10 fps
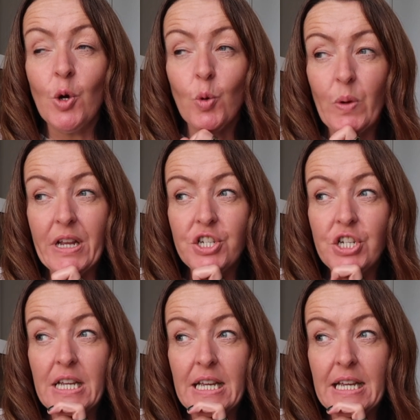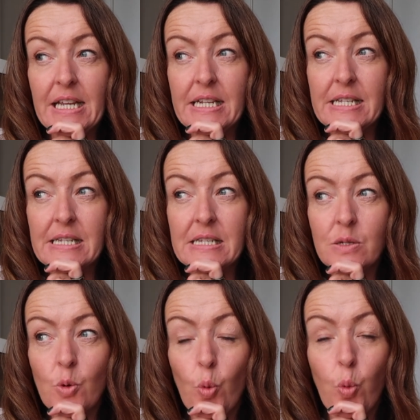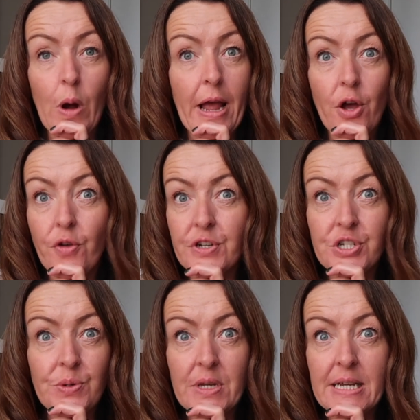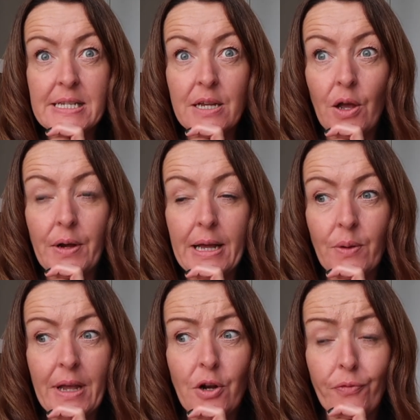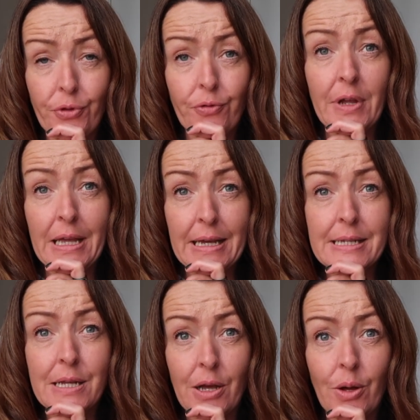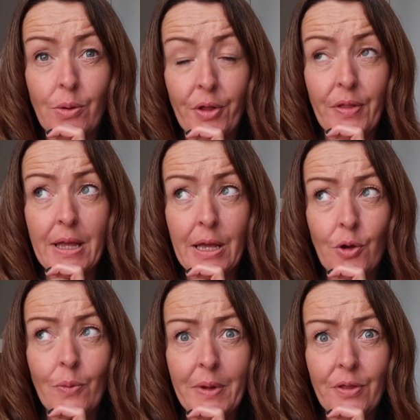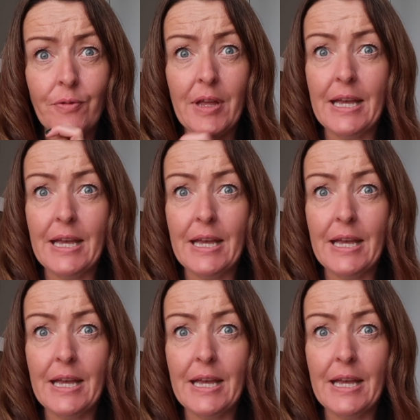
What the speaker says: which is way over 2 years ago now, getting on for 3 years ago. I think it could be 3